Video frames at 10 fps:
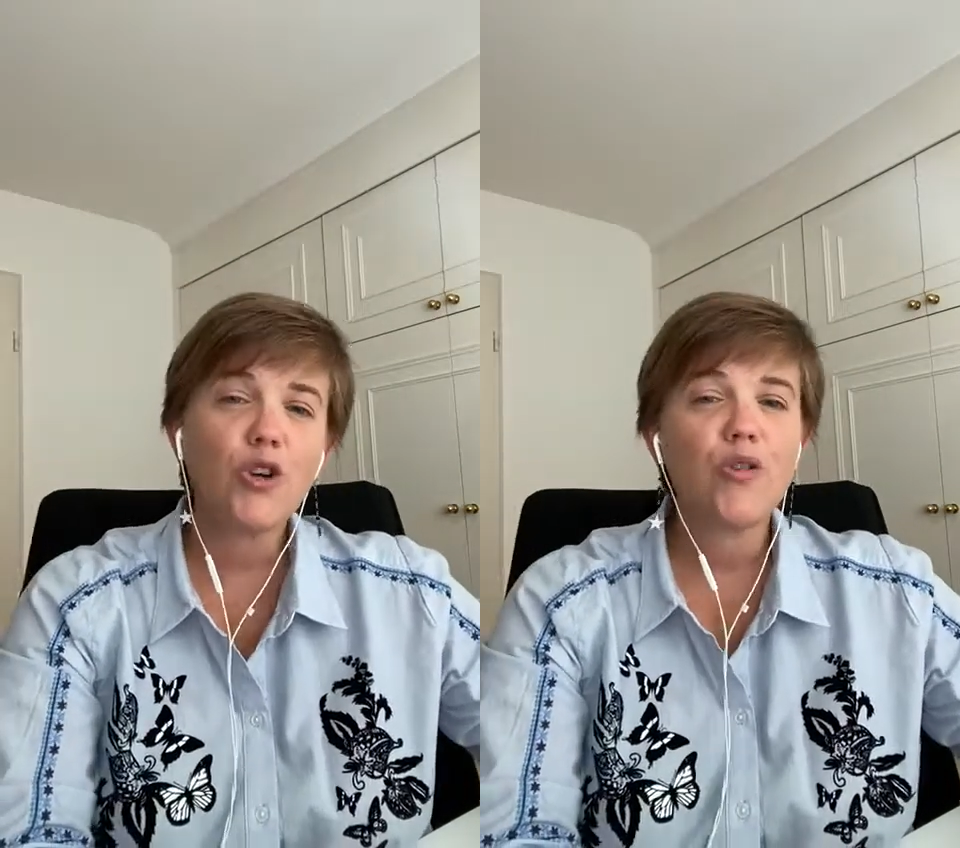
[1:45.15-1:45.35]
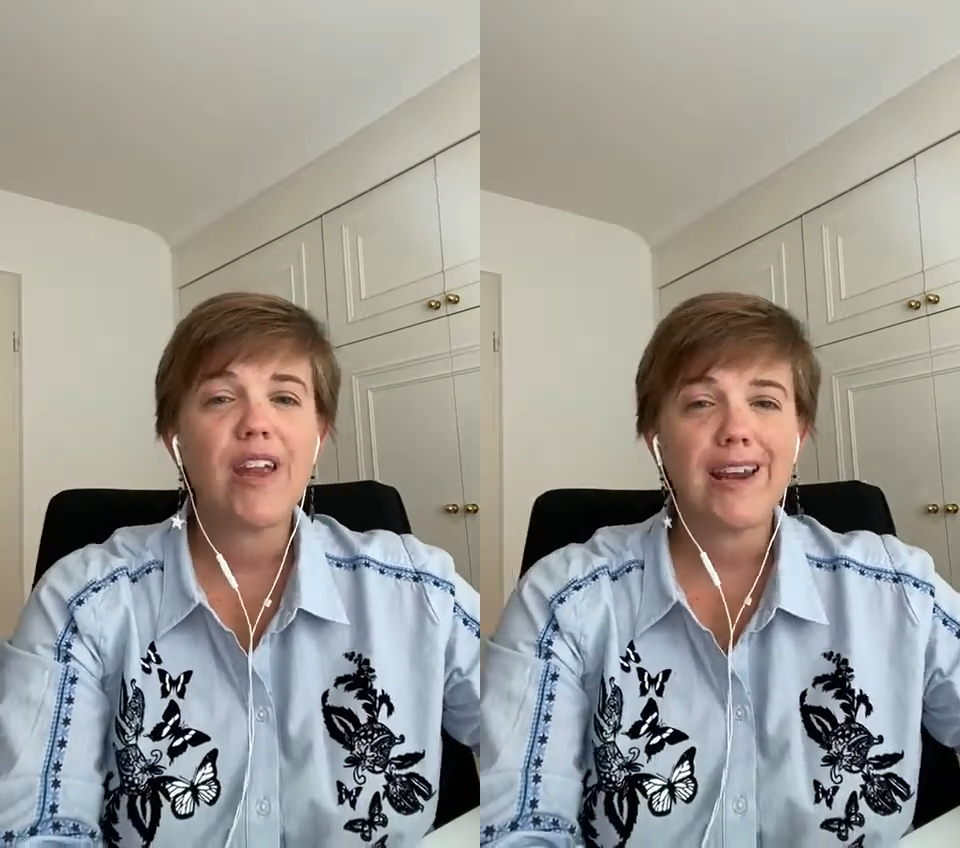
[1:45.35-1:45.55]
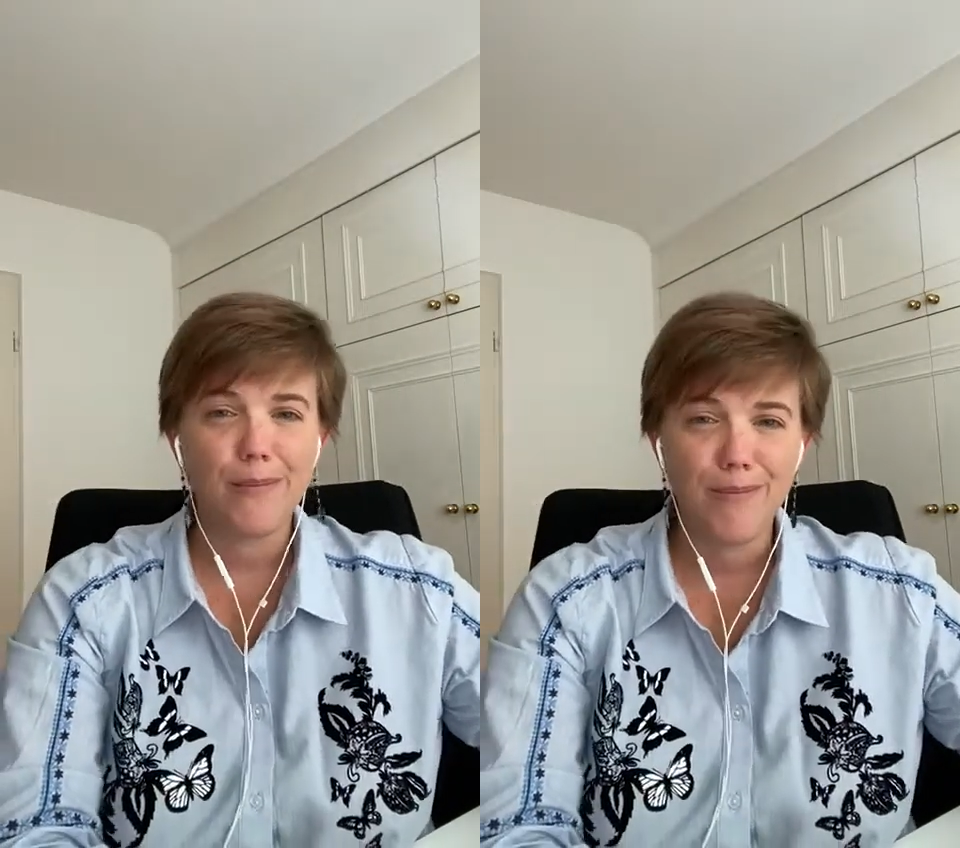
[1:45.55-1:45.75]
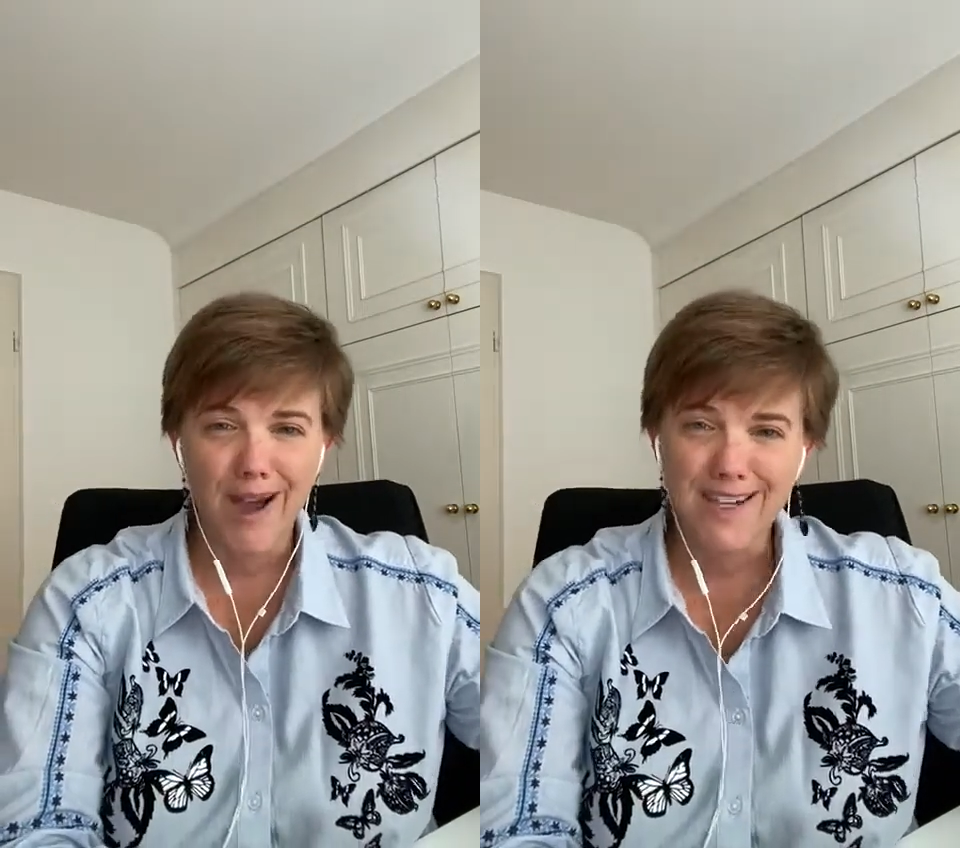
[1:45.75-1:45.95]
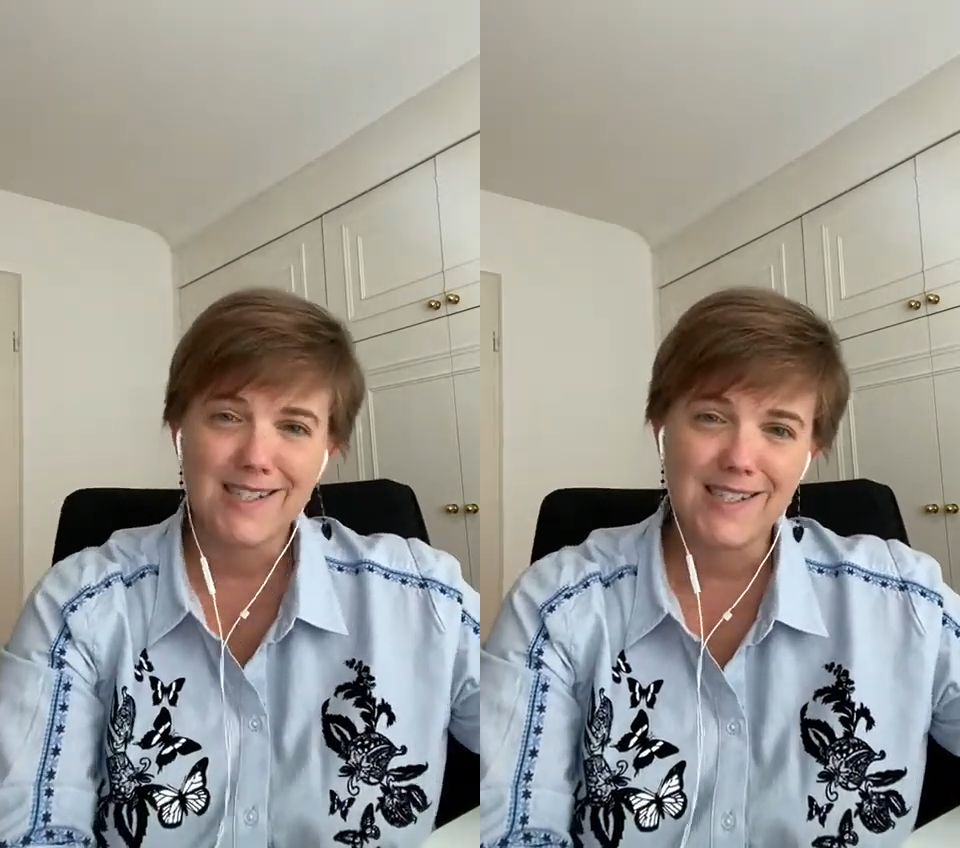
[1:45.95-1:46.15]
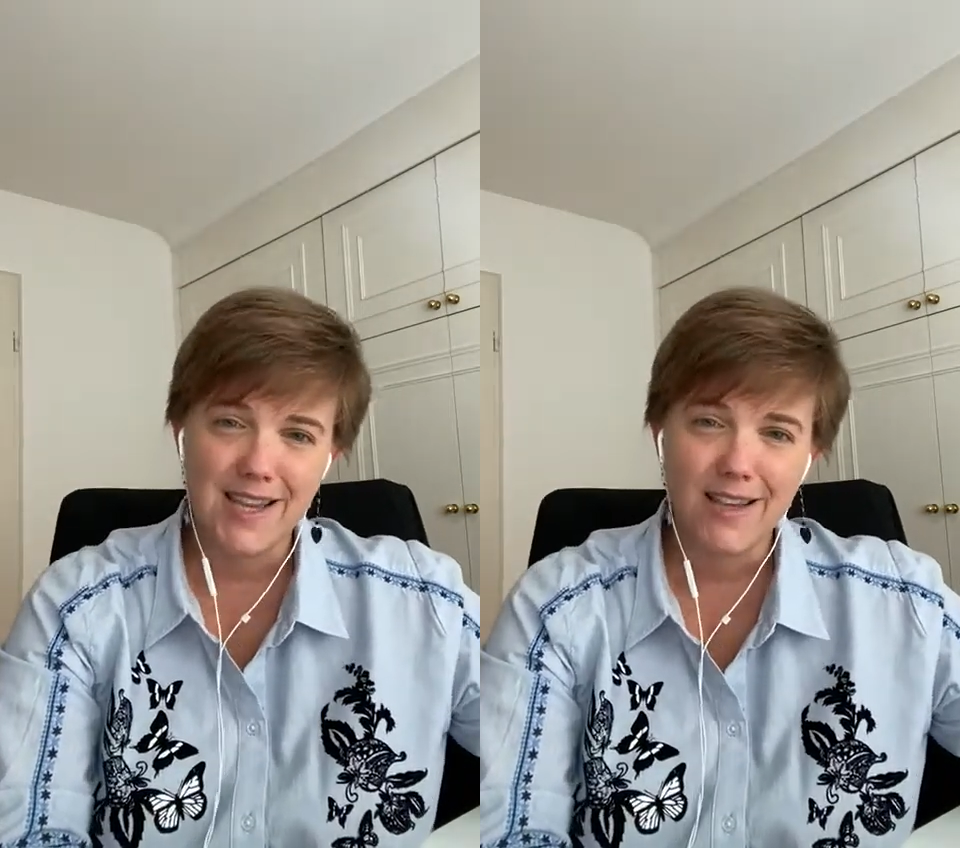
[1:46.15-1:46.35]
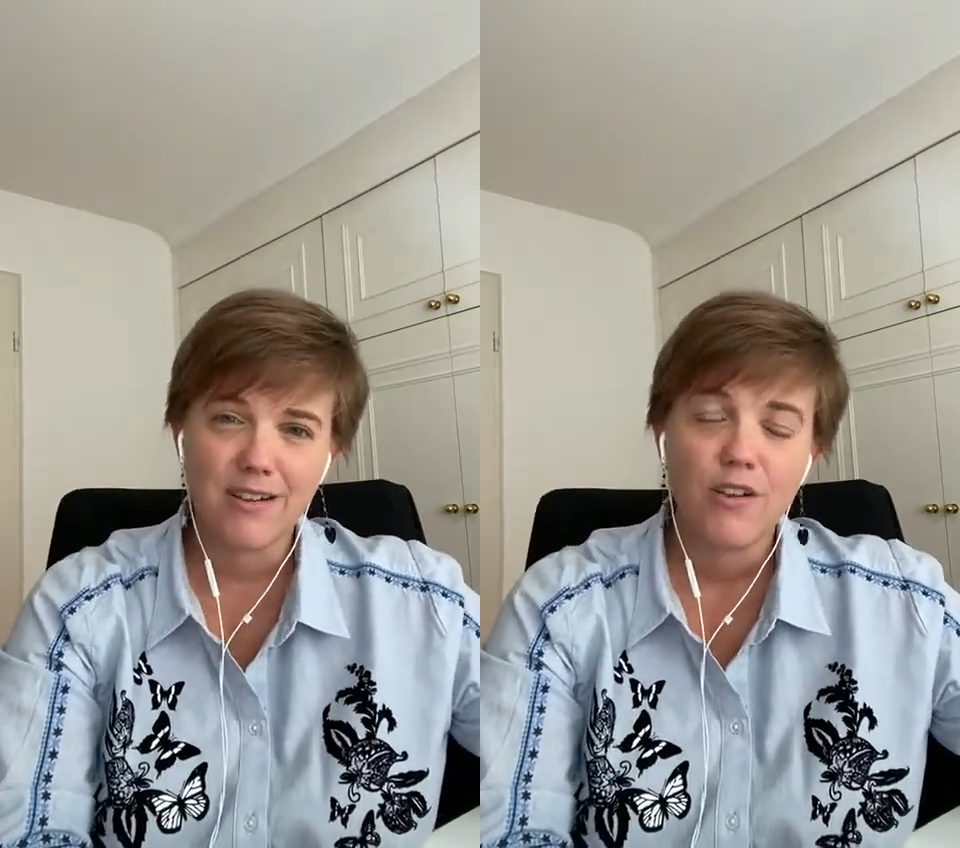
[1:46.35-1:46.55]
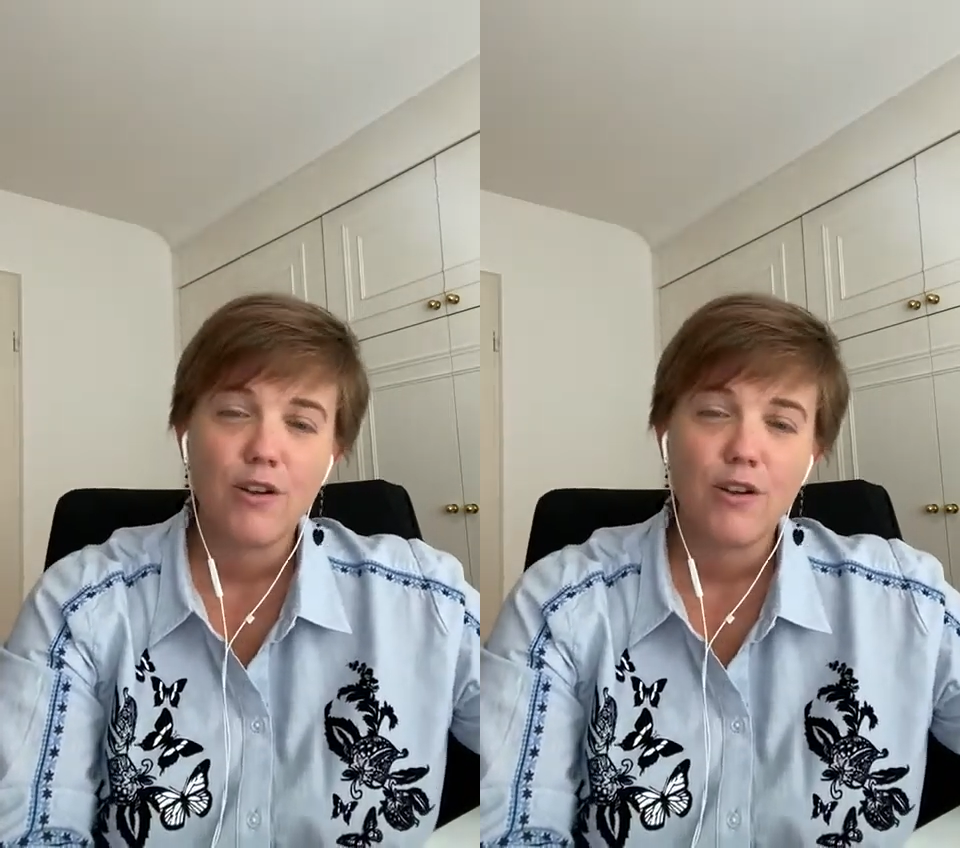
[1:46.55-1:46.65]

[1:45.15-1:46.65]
to create a mindset